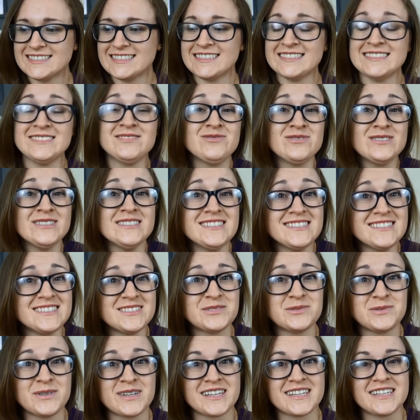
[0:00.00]
I really
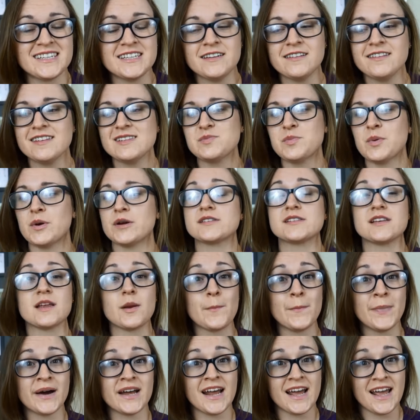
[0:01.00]
don't want to kill this
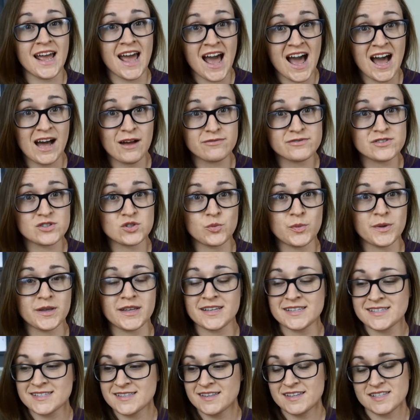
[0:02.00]
person, but I have to,
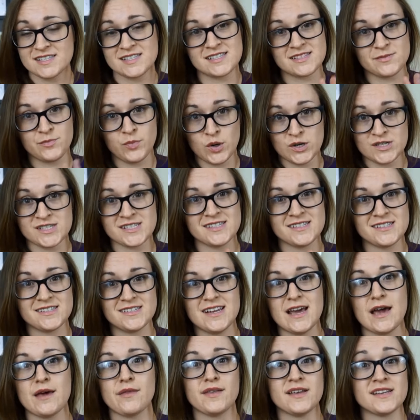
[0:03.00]
because this person's
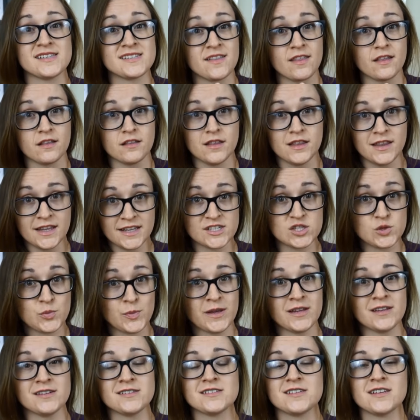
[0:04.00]
death is the
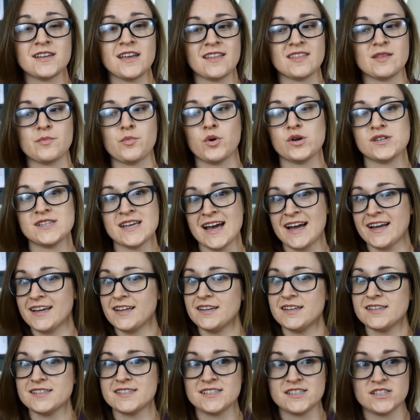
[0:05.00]
linchpin to get the
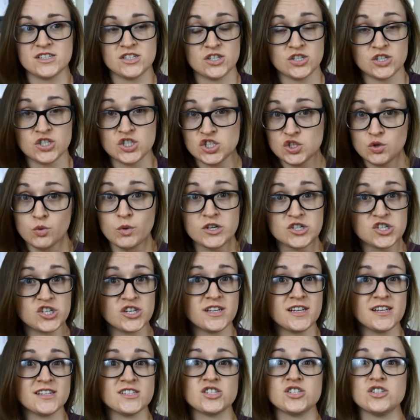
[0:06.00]
protagonist to do what she
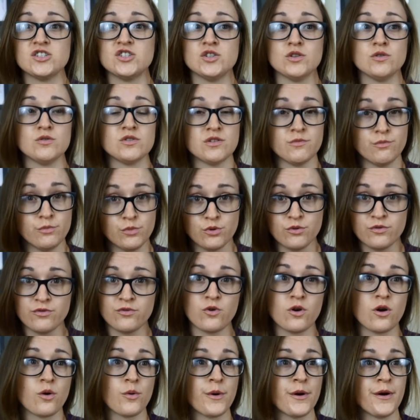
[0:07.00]
needs to do to move
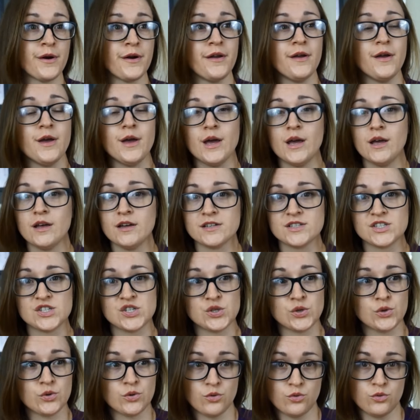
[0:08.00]
forward,
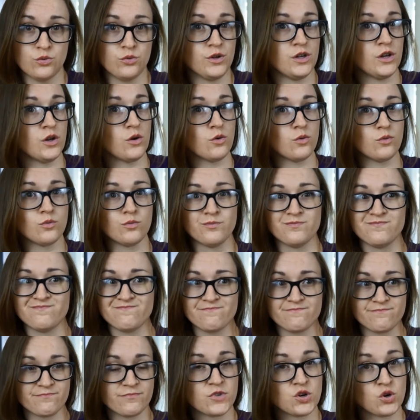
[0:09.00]
to, you know,
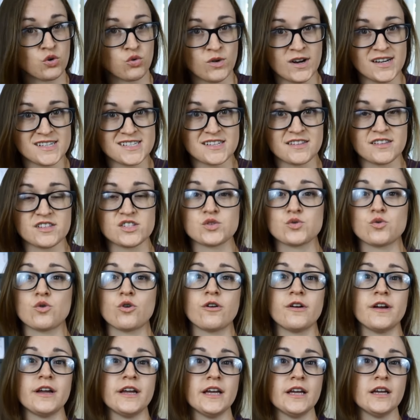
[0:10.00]
crest the
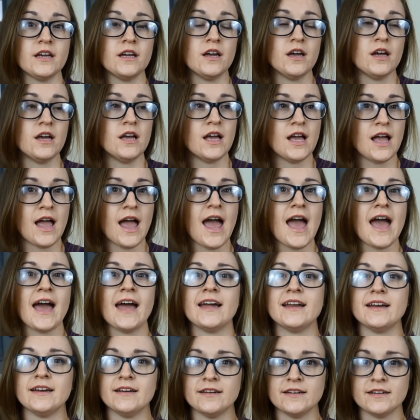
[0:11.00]
story,
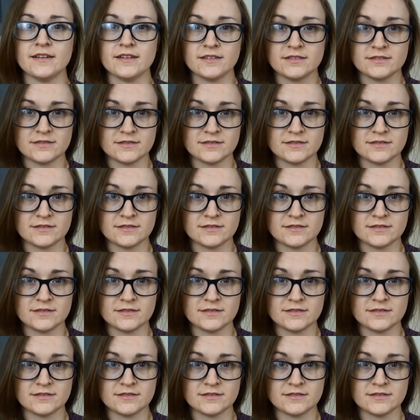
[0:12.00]
and